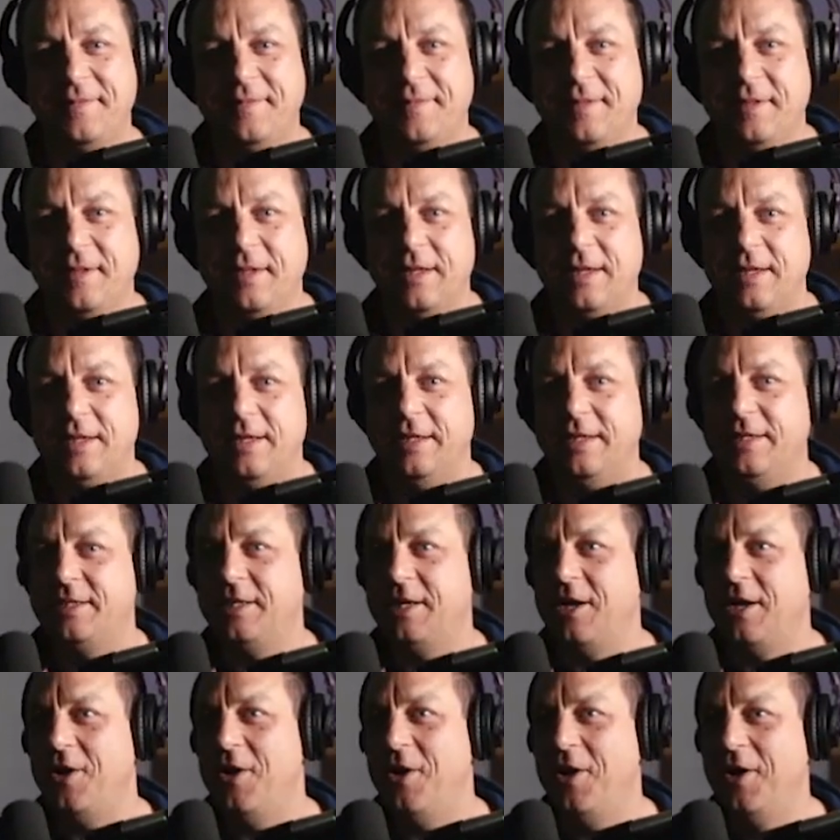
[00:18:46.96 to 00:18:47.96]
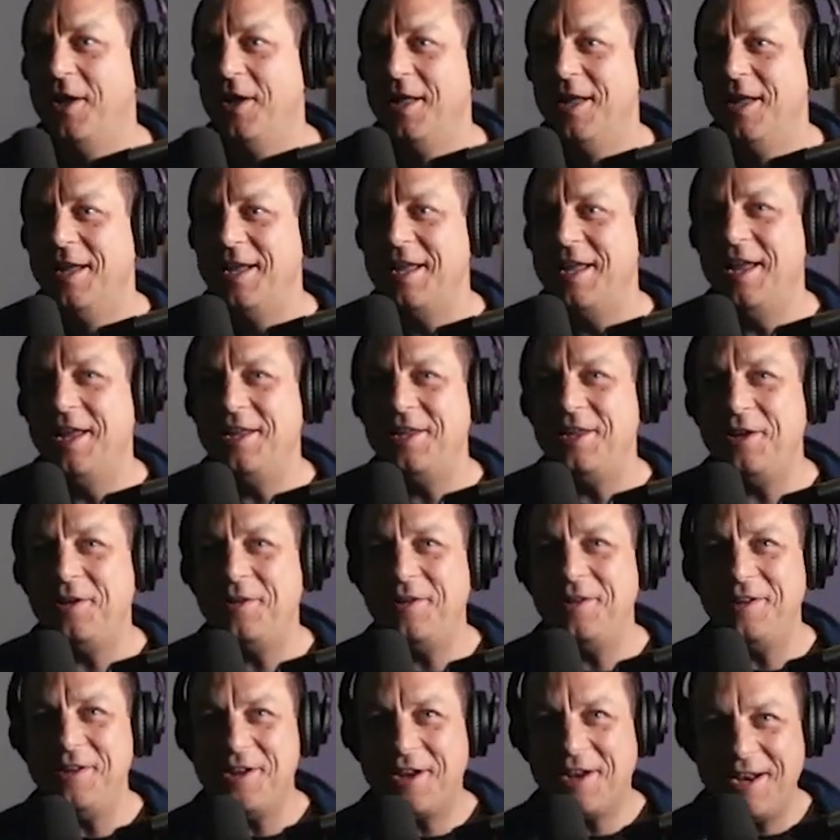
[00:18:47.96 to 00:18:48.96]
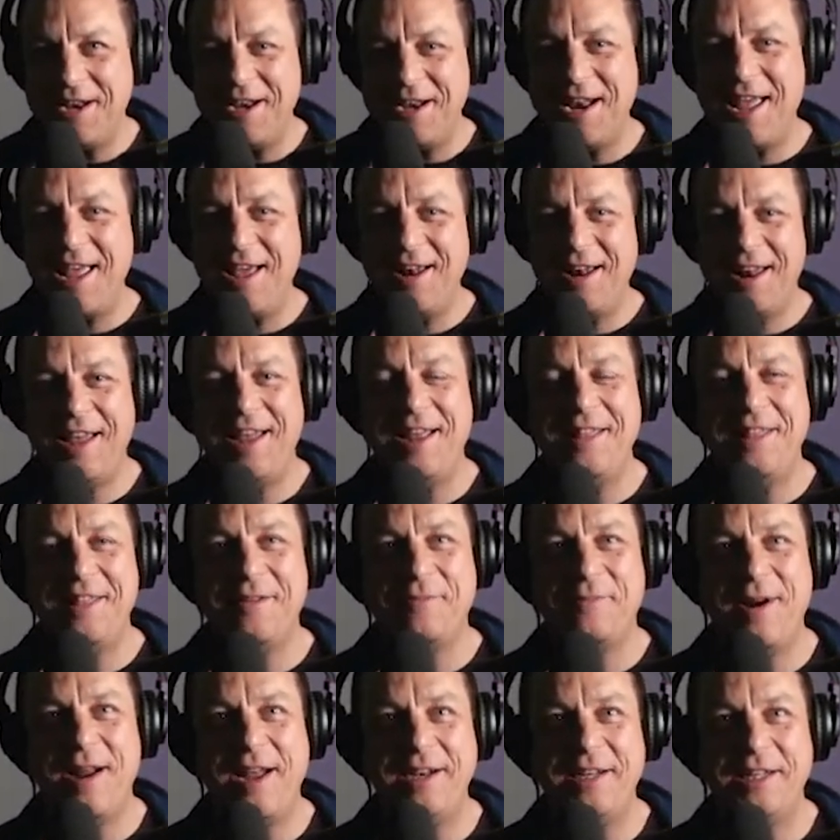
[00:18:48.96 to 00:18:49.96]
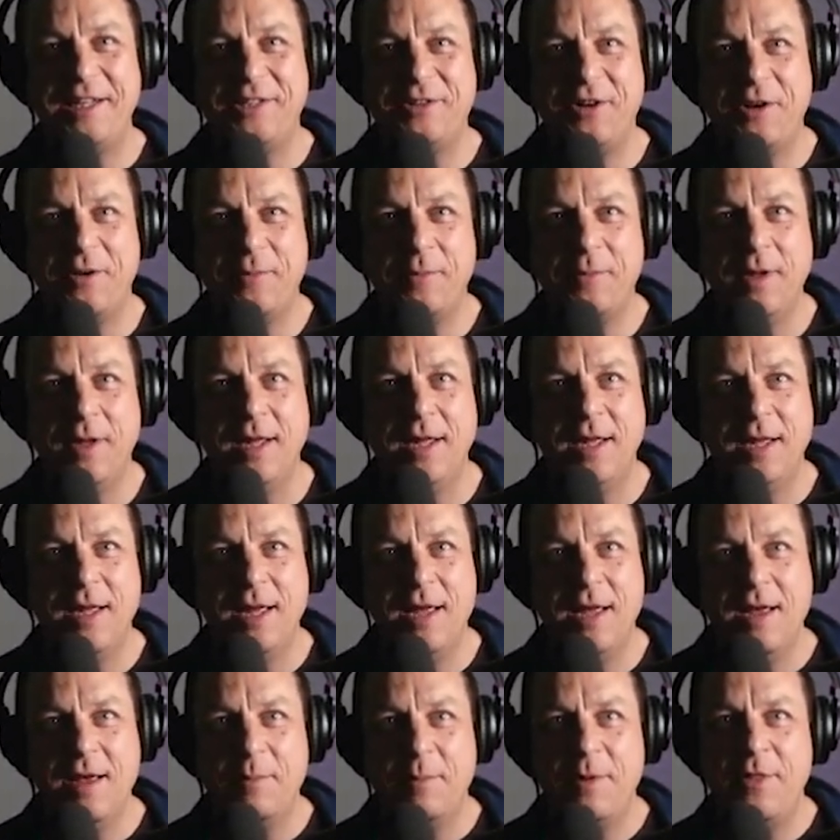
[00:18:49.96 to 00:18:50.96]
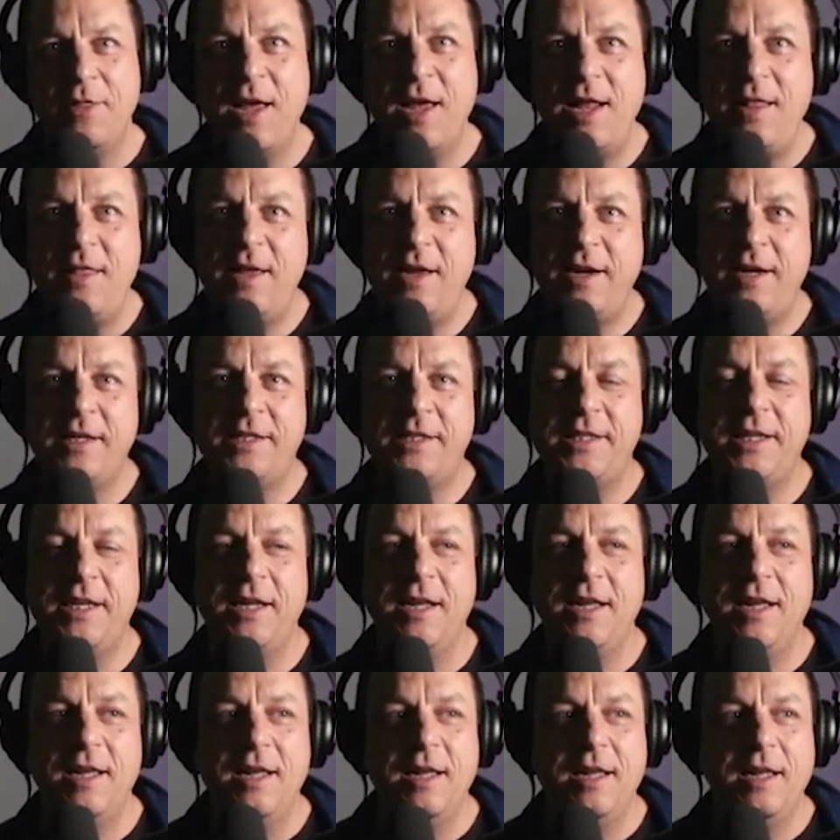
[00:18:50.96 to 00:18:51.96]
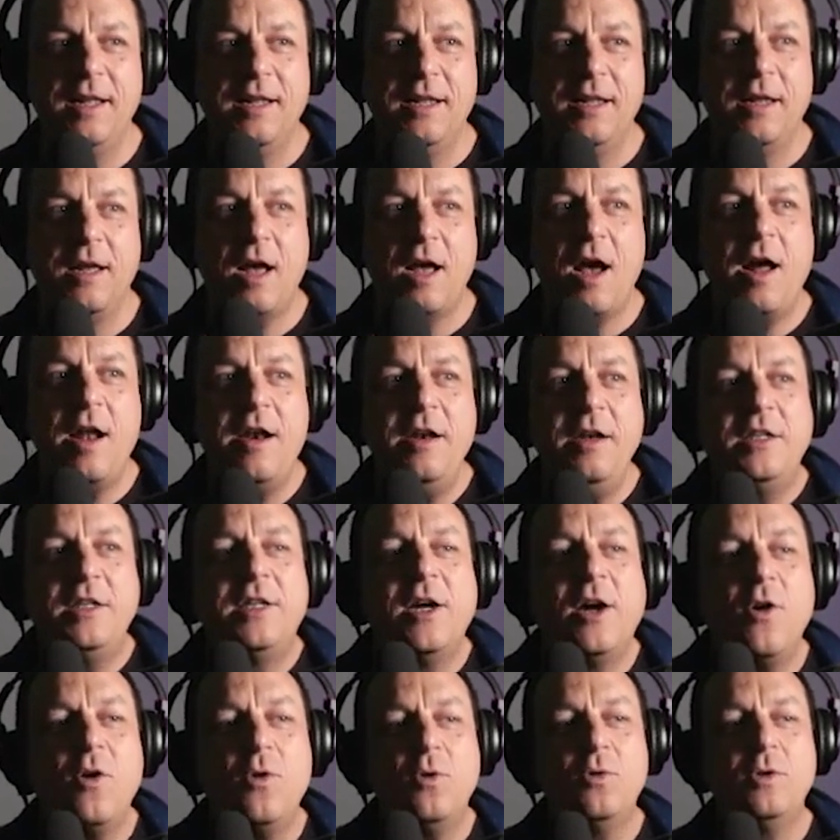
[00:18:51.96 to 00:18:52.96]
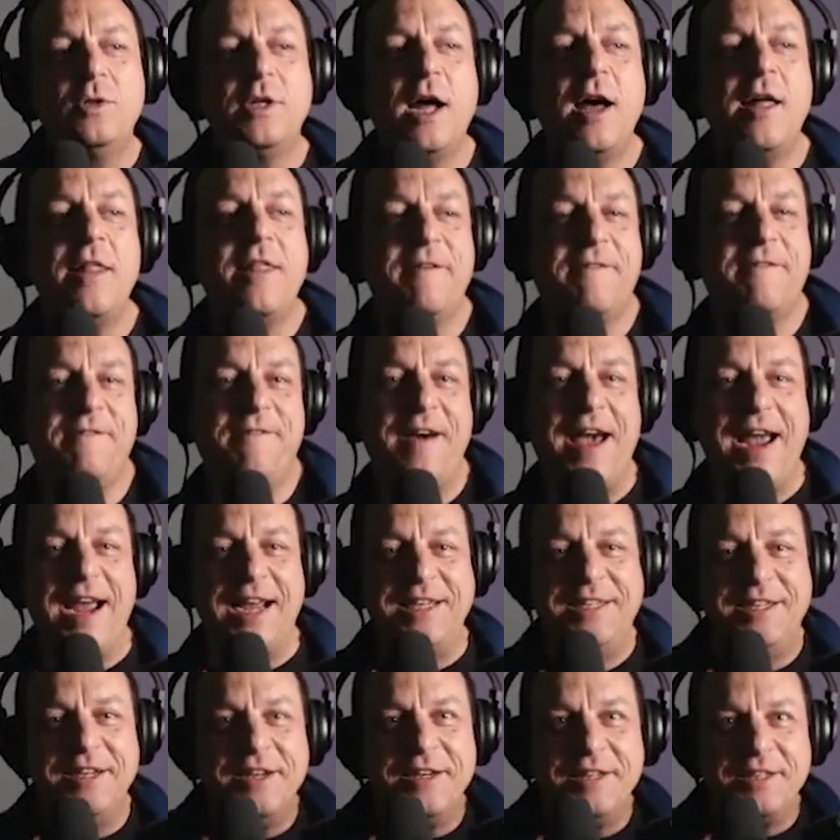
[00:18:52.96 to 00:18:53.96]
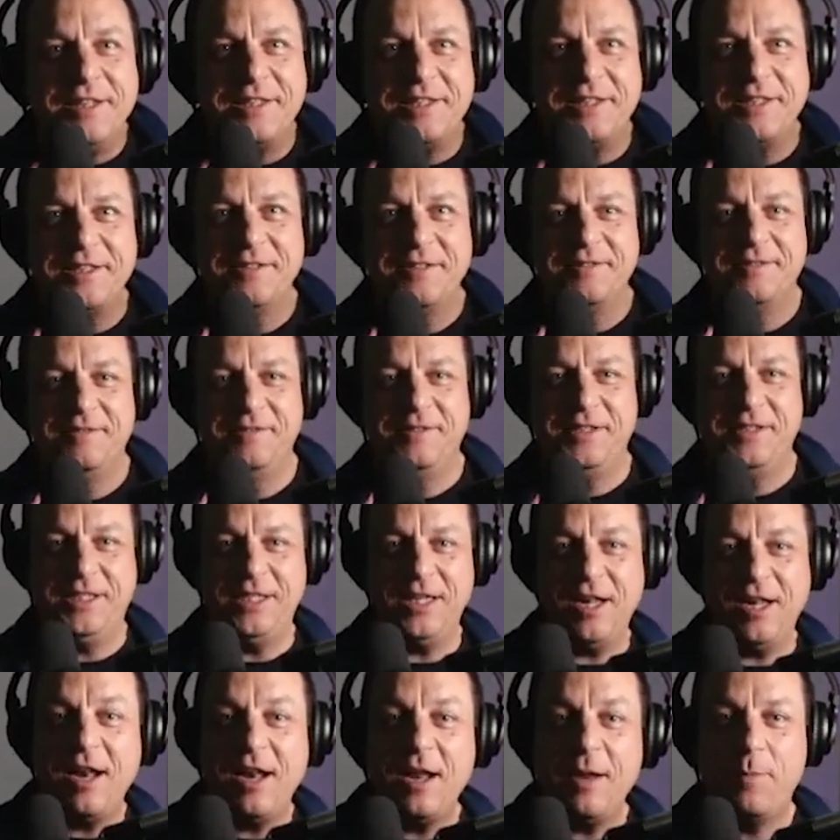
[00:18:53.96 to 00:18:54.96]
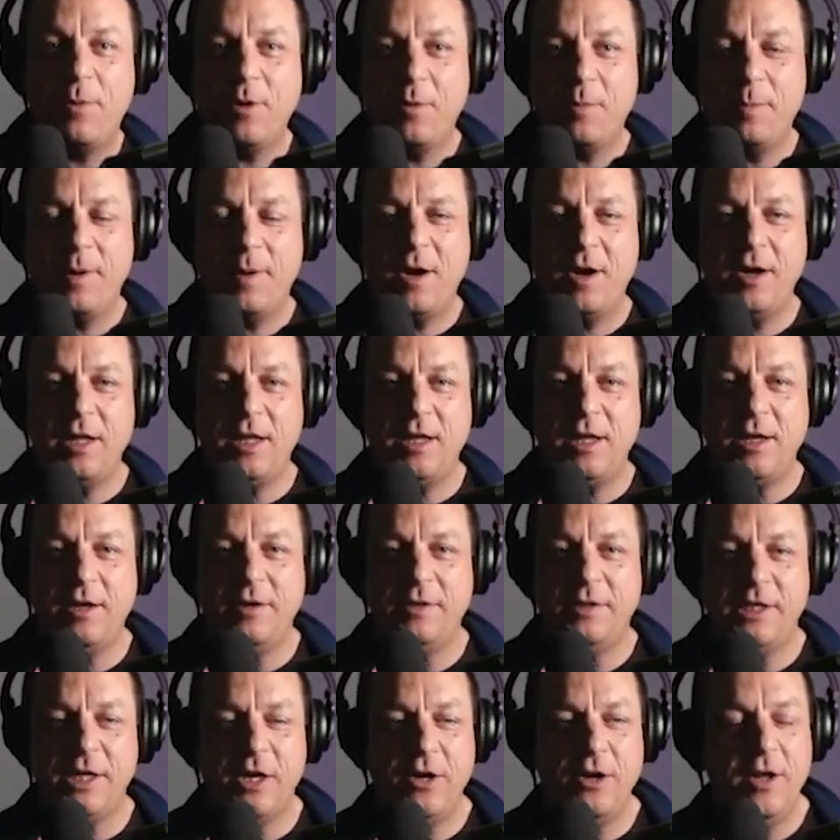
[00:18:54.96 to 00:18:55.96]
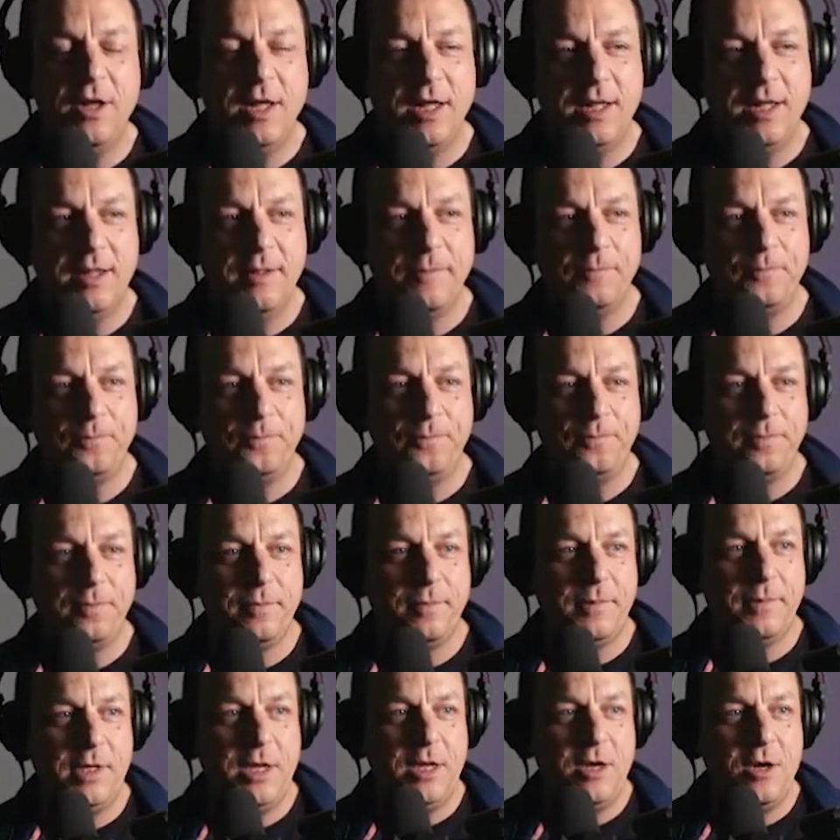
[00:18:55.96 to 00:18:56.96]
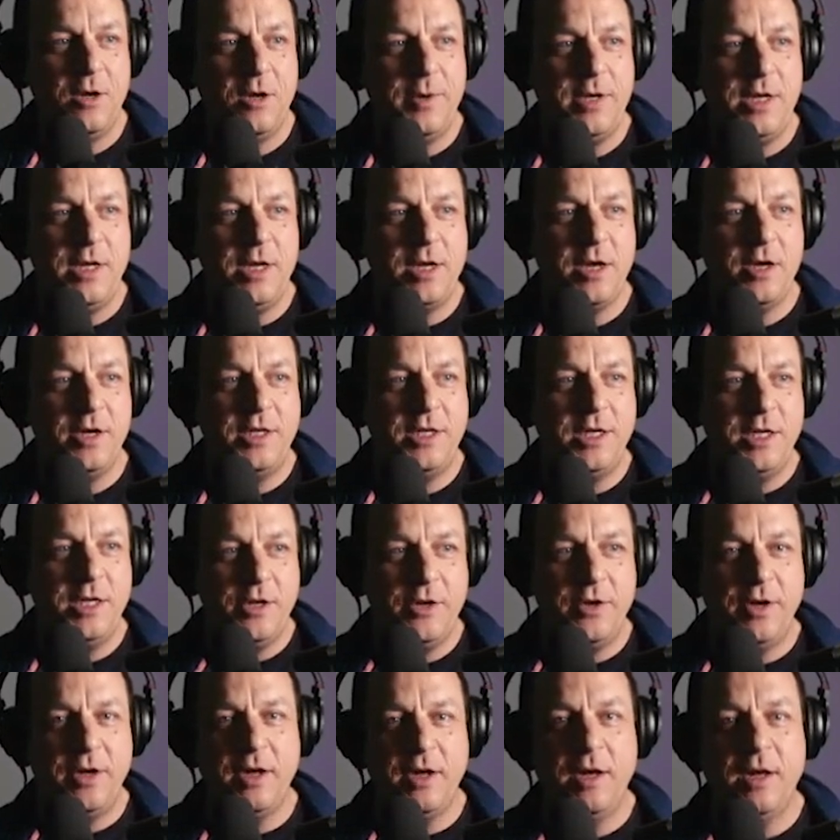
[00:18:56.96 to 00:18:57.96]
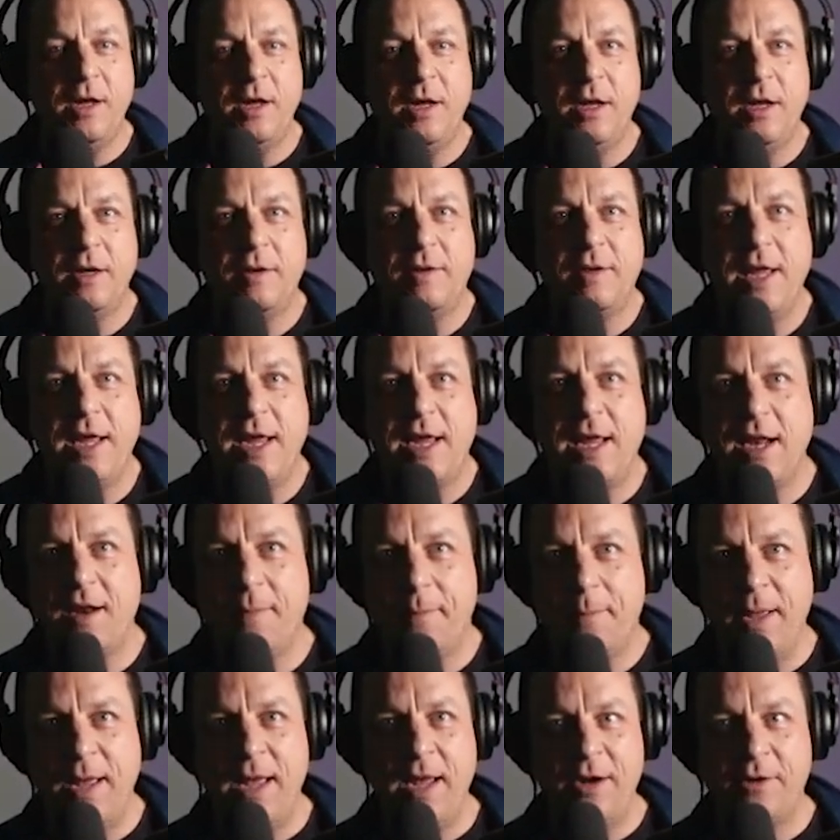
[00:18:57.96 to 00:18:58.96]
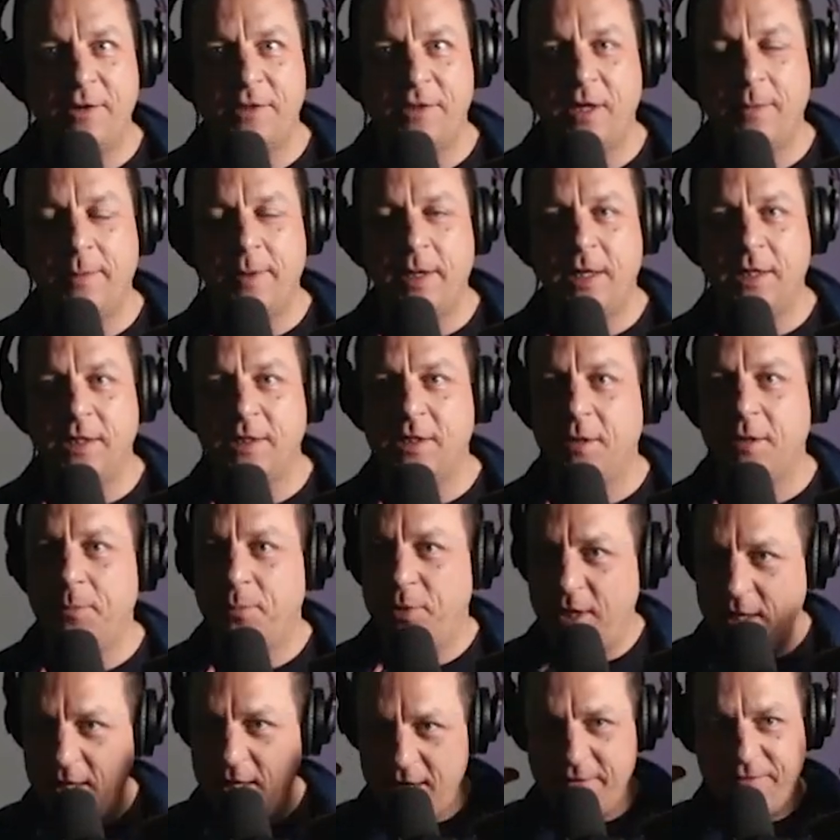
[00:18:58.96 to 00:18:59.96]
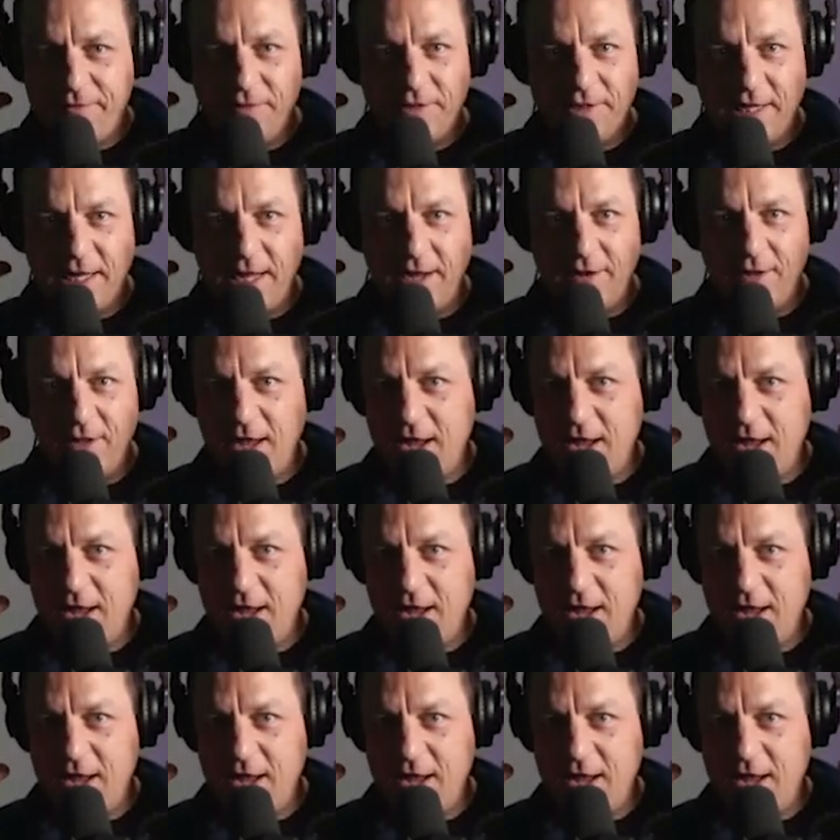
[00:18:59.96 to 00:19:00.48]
Yeah. So you can nail it in the practice room, but then there's untold other factors suddenly bombarding you. So, you know, when you go to do a gig in a pit or something, it's completely different sound.